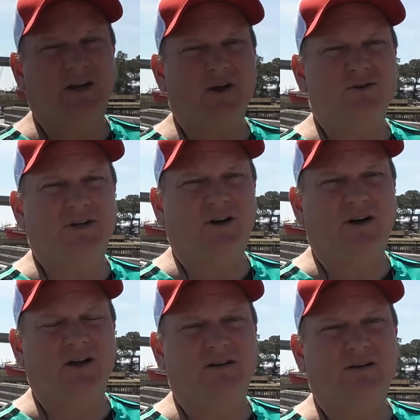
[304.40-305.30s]
that goes
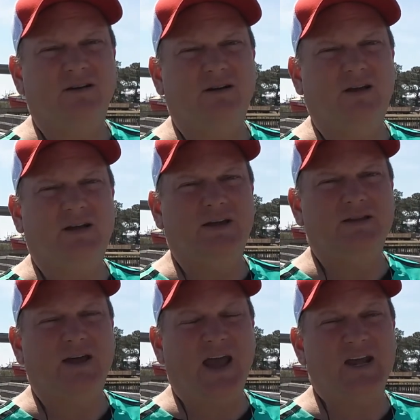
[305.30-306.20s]
on
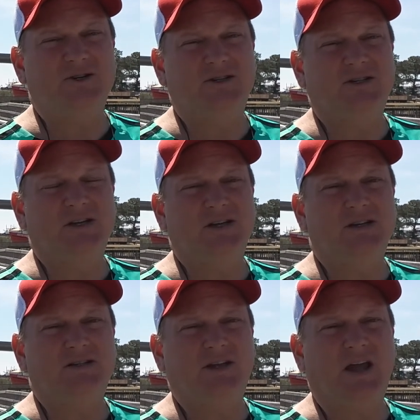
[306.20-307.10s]
in the
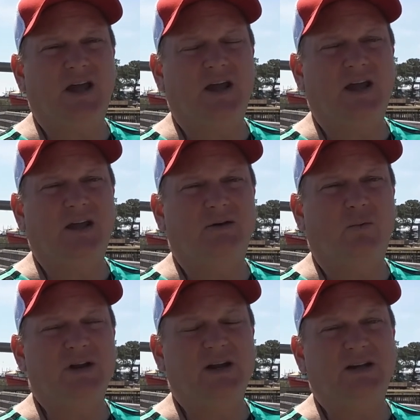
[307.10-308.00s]
agencies,
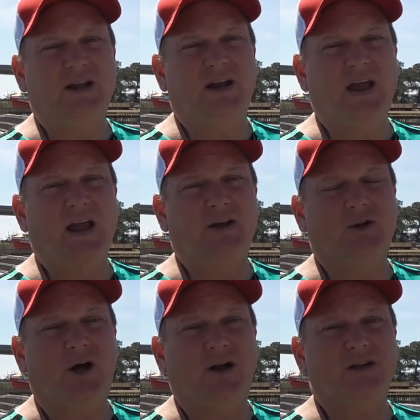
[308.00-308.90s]
and we need to get a
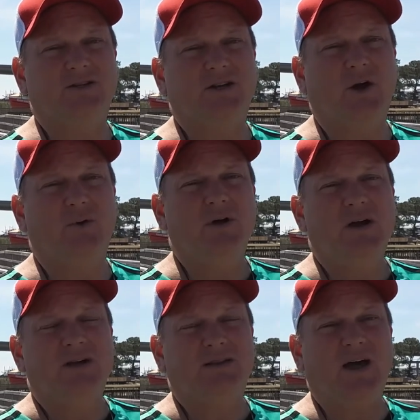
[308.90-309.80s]
handle on it. So
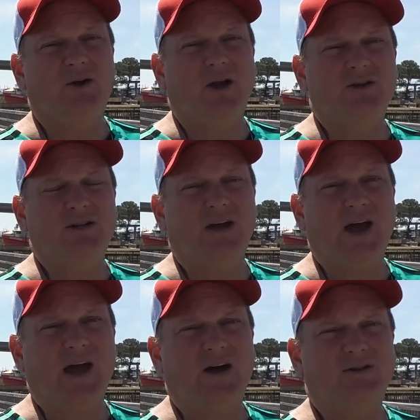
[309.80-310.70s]
that'll go to the
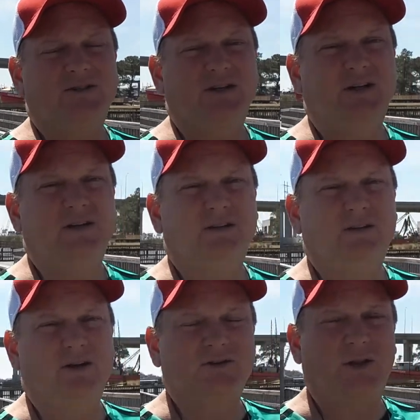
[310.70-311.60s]
House, and
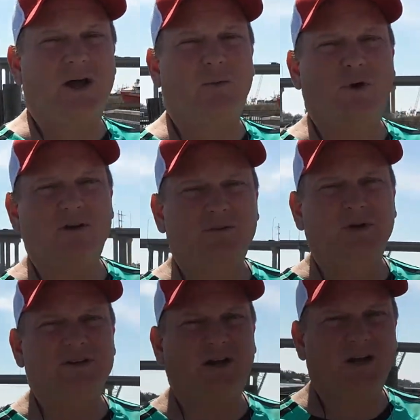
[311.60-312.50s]
there's a lot of work to
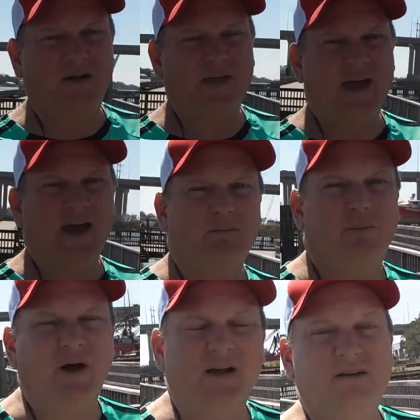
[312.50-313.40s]
be done on
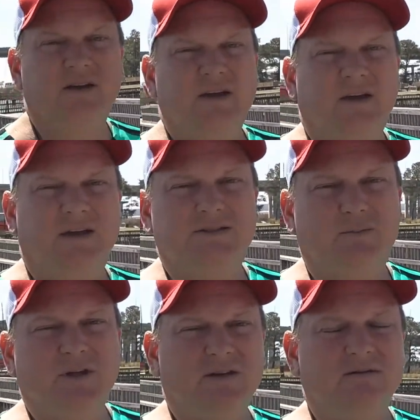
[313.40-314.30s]
that, but it's
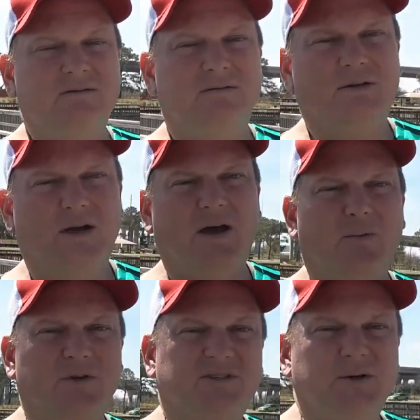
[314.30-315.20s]
been,
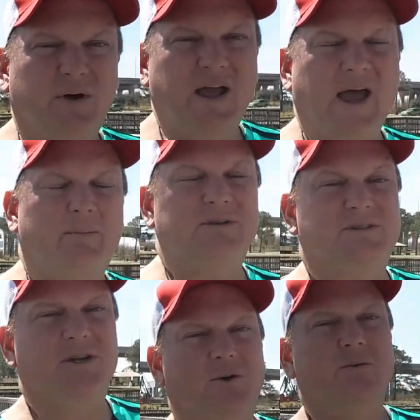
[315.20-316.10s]
we'll see what
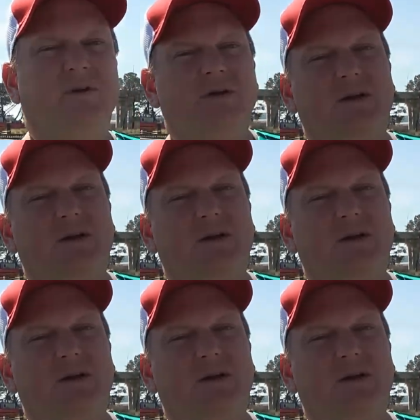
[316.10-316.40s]
happens. So